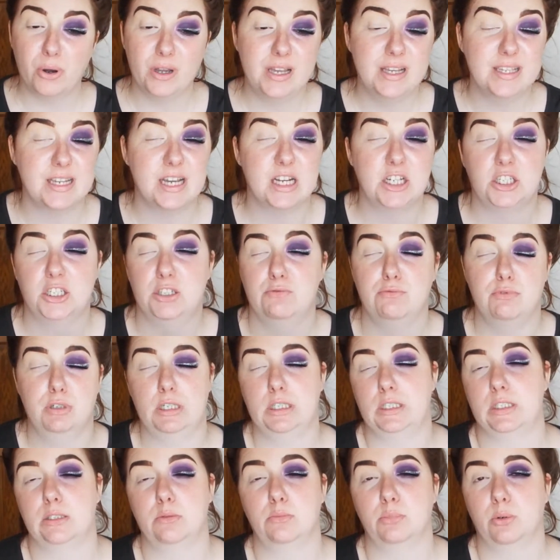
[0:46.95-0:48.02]
It's actually a really
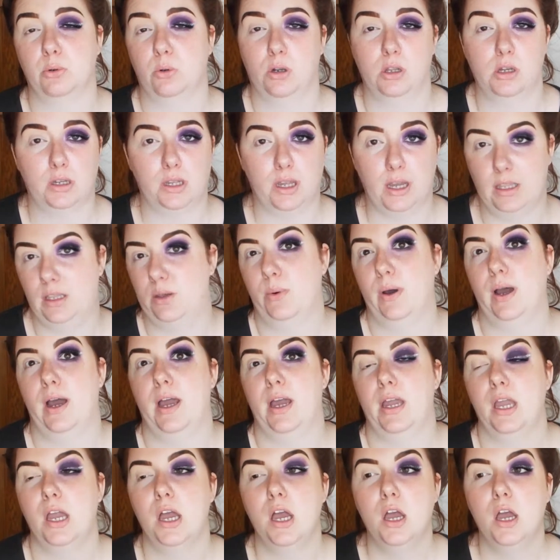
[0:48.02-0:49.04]
simple look anyway,